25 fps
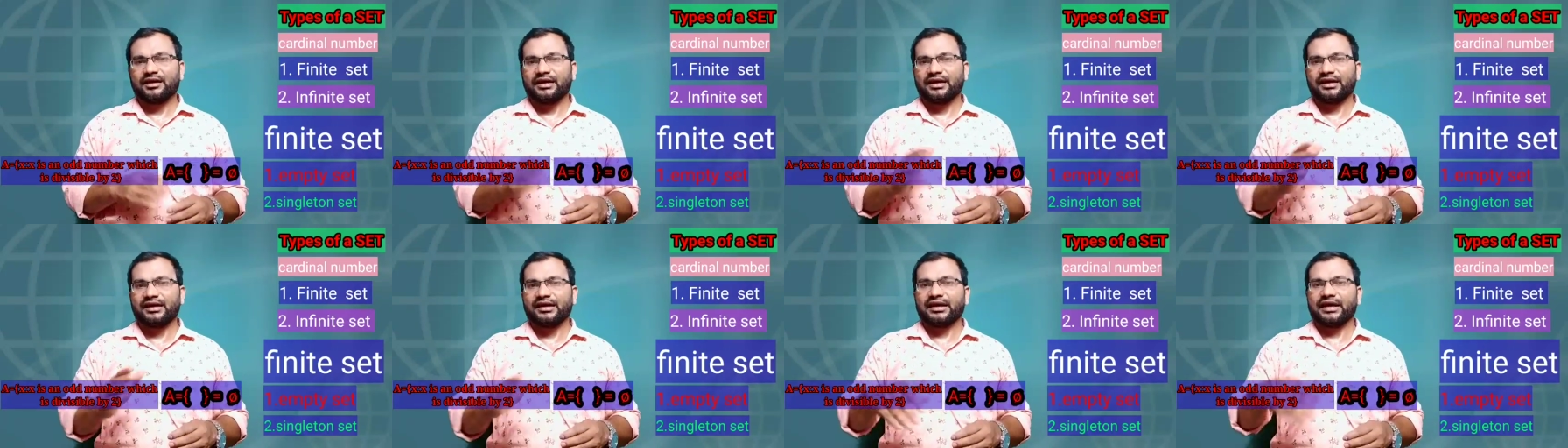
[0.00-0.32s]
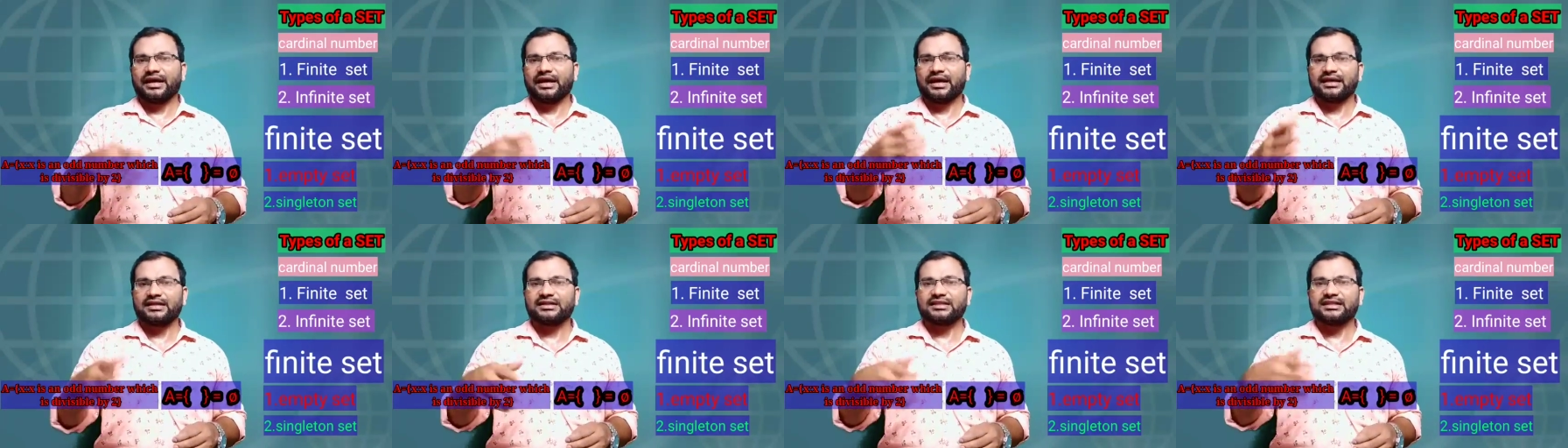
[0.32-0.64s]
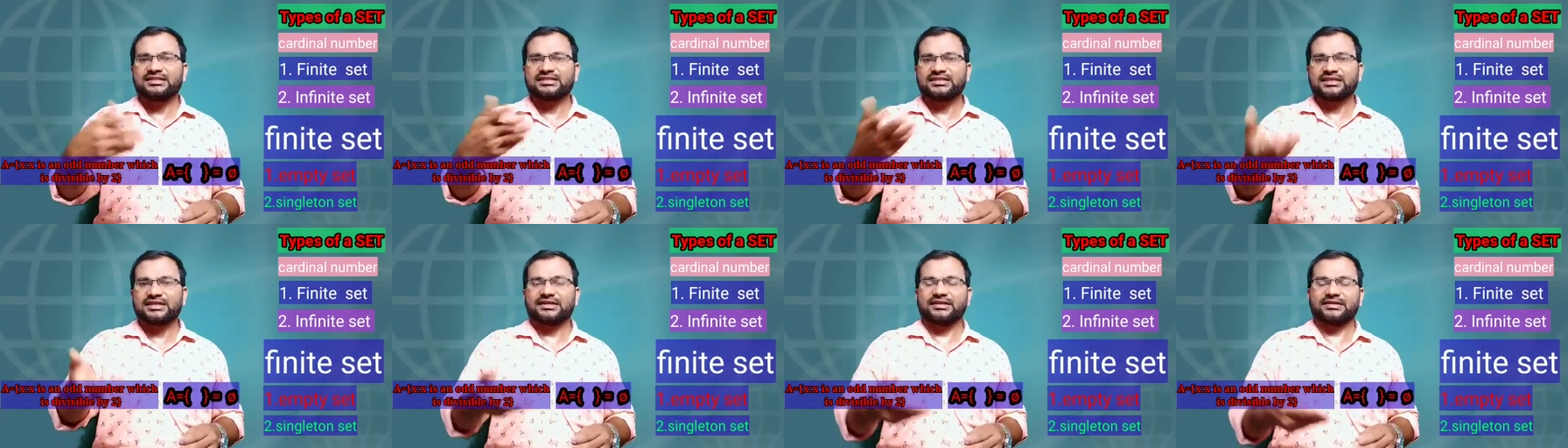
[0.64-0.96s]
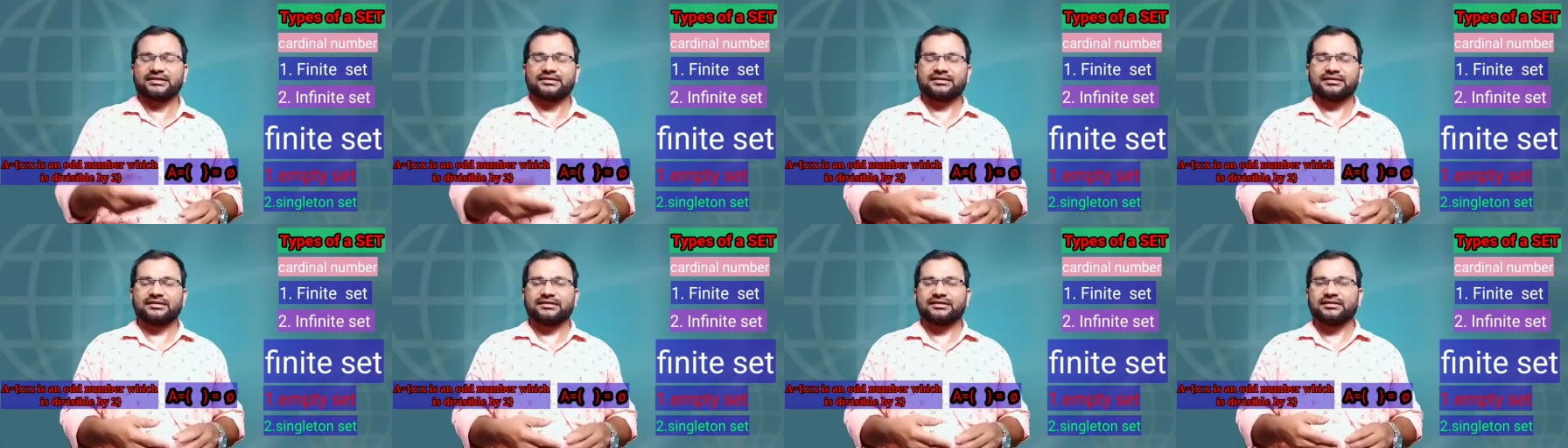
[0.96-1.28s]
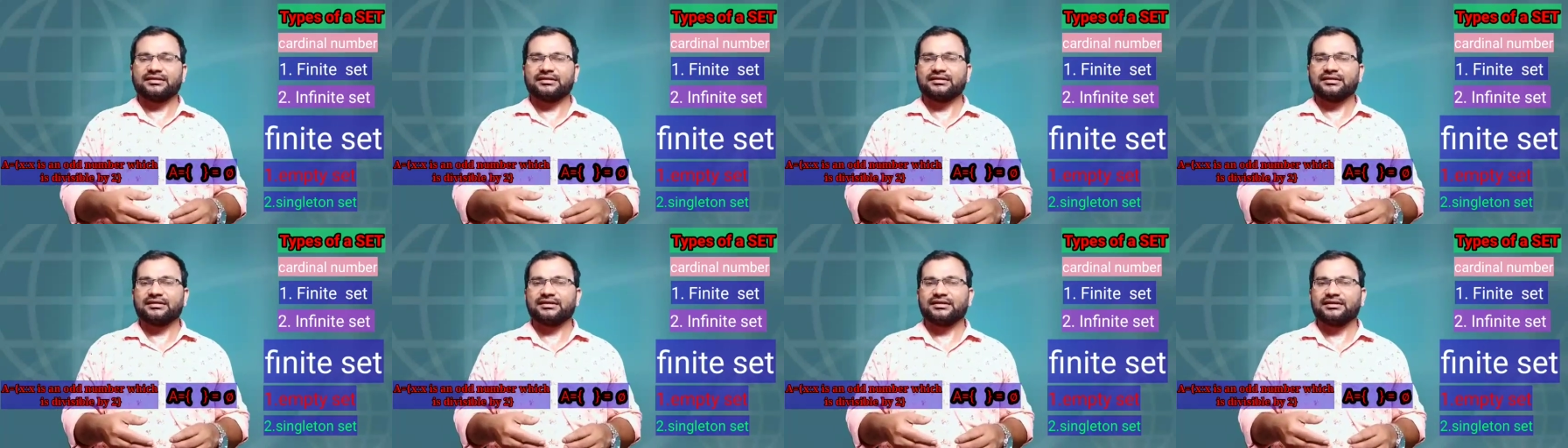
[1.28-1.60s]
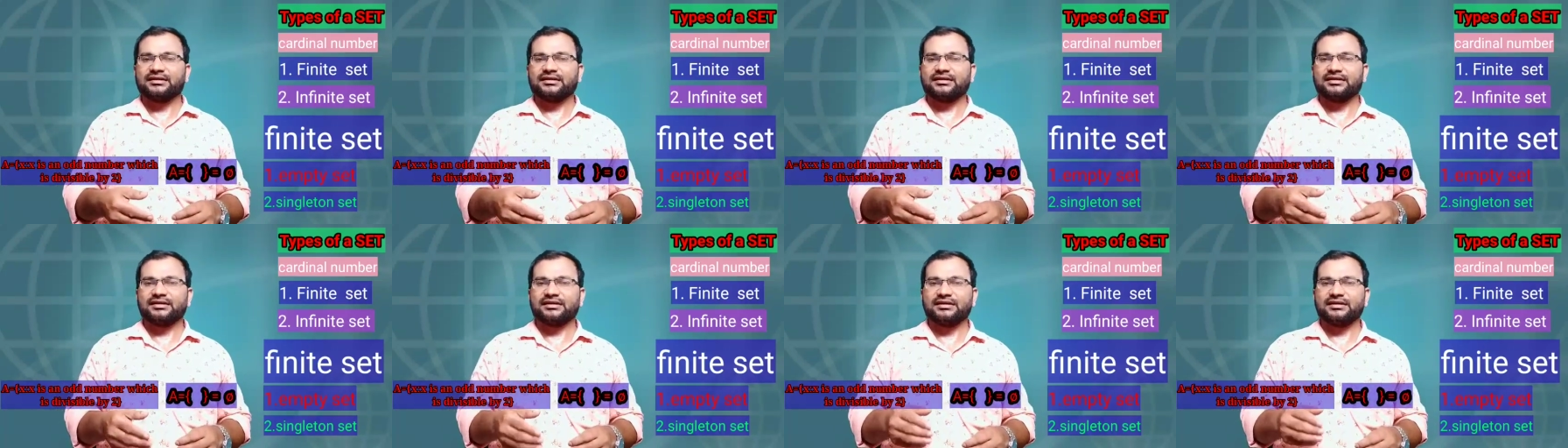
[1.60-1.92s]
And another set
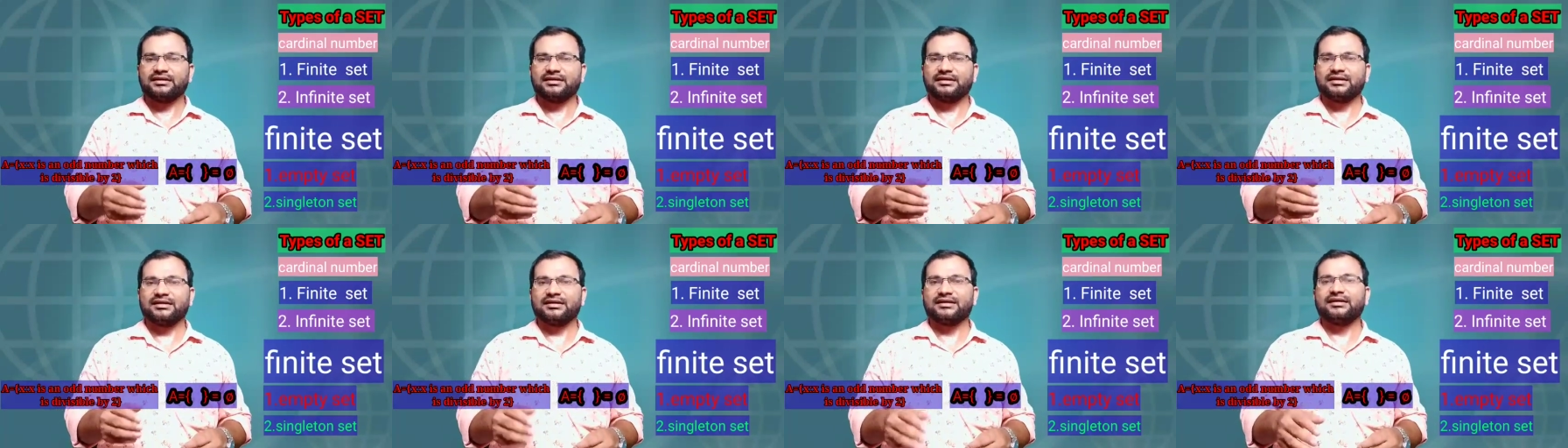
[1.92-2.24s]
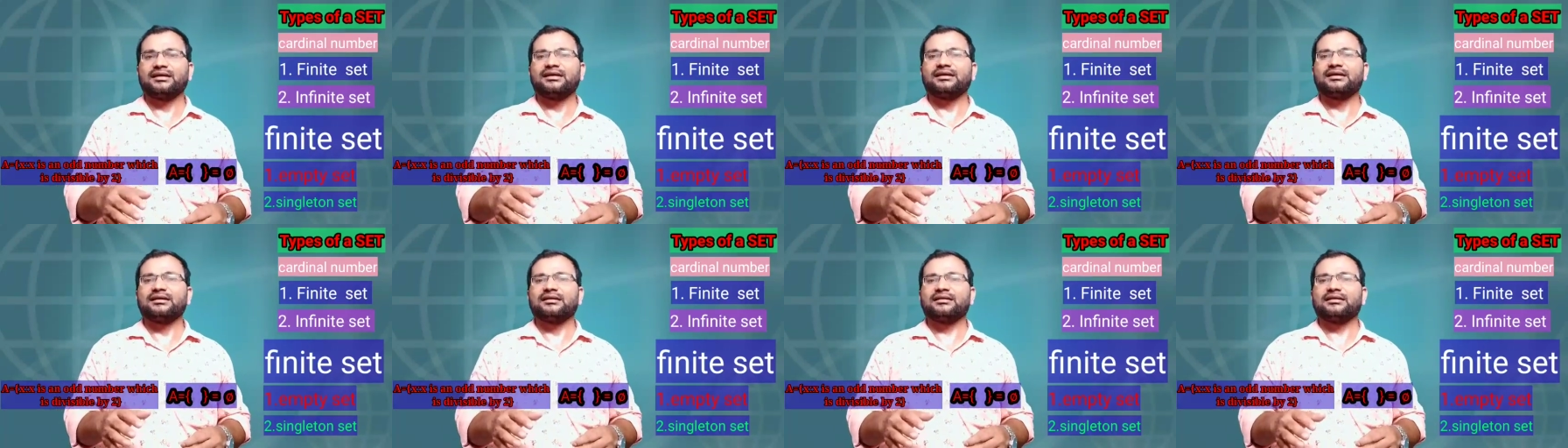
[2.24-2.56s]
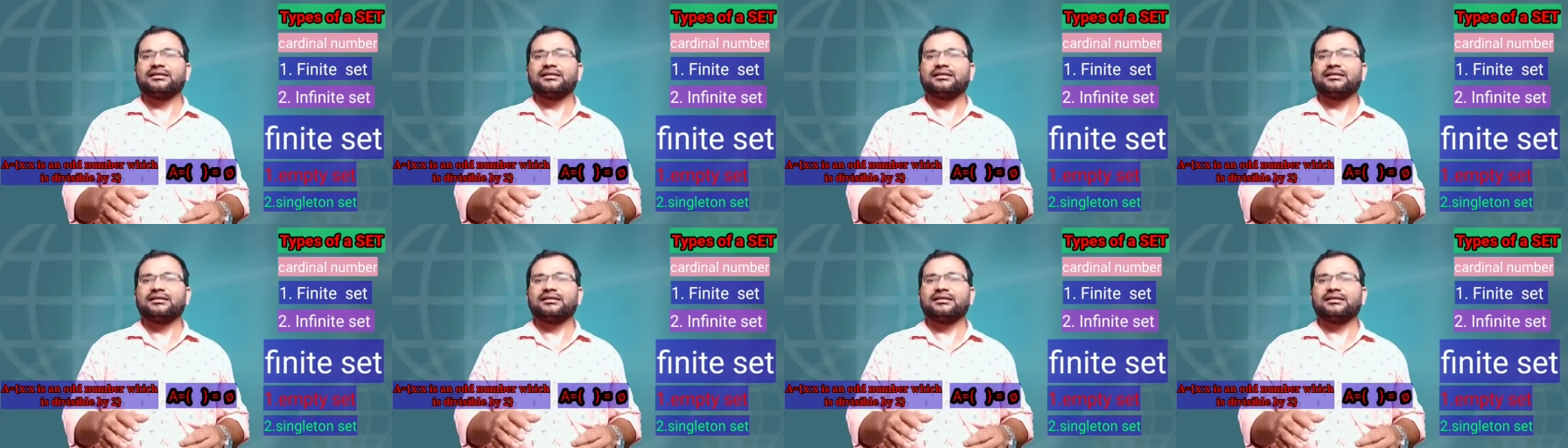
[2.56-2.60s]
in